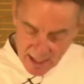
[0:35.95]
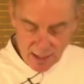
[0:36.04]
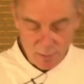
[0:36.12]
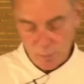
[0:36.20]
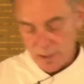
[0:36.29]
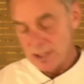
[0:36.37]

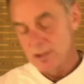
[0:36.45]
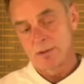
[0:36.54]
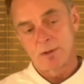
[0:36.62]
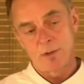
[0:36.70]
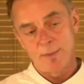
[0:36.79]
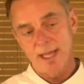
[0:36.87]
when you're
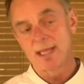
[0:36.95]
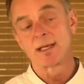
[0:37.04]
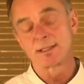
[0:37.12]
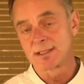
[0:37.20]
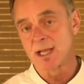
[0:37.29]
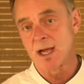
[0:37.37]
making a
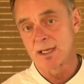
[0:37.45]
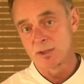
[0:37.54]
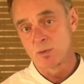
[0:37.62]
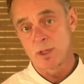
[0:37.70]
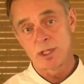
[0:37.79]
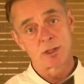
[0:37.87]
stock is
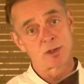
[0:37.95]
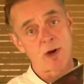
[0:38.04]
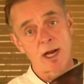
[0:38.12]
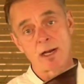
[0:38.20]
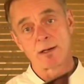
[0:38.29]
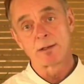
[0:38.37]
what you're
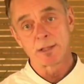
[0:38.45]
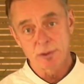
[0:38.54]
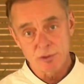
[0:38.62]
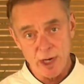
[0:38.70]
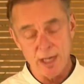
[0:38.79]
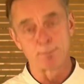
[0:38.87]
trying
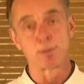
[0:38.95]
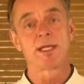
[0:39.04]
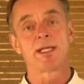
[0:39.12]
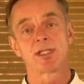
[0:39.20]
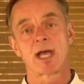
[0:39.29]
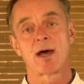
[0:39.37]
to
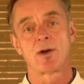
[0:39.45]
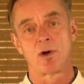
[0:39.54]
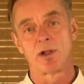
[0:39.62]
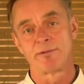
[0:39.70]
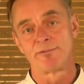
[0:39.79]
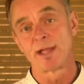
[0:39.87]
bleach out
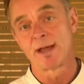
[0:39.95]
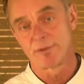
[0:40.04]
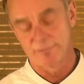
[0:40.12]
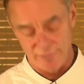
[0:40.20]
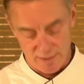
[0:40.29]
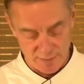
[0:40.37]
all the flavor
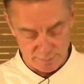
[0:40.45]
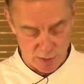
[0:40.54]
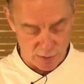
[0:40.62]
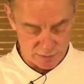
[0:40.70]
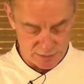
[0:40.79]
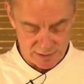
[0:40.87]
from the
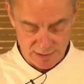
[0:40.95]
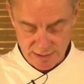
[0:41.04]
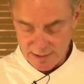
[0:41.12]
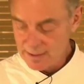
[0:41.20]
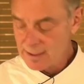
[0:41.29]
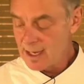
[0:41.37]
bones.
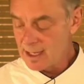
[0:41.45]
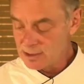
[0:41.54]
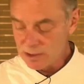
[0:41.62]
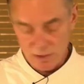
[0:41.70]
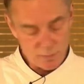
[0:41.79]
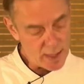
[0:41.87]
And
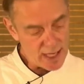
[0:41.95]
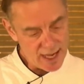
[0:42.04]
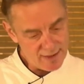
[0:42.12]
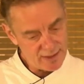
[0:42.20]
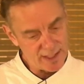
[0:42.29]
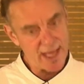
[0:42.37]
so by
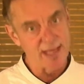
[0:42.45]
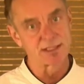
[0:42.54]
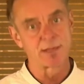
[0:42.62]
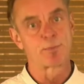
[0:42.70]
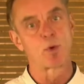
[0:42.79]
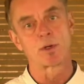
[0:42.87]
having
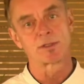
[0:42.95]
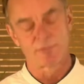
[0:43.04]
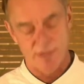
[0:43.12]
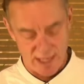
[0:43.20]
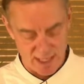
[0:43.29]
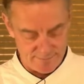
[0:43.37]
exit ports for
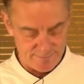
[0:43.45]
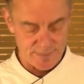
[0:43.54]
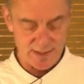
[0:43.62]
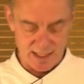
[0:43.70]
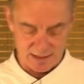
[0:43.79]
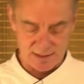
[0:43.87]
that,
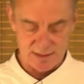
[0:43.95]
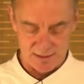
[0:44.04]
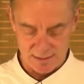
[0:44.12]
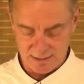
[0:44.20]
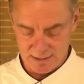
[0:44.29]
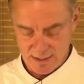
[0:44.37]

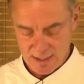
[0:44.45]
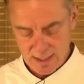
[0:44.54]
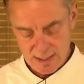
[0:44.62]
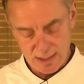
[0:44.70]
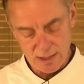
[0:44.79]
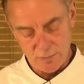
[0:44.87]

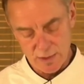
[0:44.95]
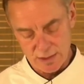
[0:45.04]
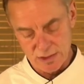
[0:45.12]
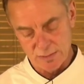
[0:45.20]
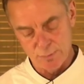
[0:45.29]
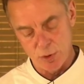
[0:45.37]
you don't want to
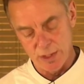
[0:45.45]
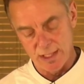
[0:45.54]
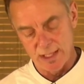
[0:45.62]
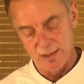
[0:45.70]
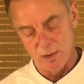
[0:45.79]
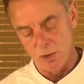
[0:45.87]
just put it
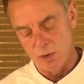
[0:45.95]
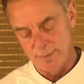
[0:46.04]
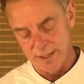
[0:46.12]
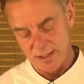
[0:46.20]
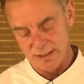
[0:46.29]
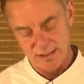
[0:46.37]
in whole,
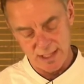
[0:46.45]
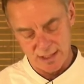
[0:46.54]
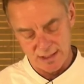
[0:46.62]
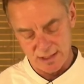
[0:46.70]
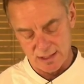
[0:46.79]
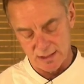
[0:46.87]
because then
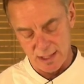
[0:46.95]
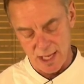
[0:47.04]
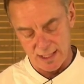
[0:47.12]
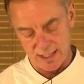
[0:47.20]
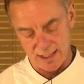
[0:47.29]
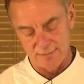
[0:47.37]
it's going to
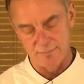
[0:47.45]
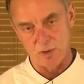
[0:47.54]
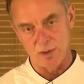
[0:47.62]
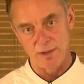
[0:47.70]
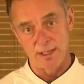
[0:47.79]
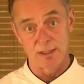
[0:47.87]
lock in
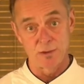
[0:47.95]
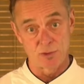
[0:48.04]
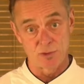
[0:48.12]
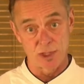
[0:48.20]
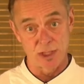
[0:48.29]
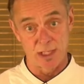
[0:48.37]
all that
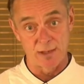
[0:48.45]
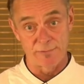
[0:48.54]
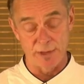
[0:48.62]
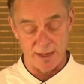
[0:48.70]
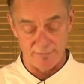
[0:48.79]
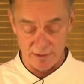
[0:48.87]
nutrition and
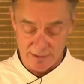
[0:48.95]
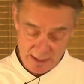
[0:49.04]
flavor.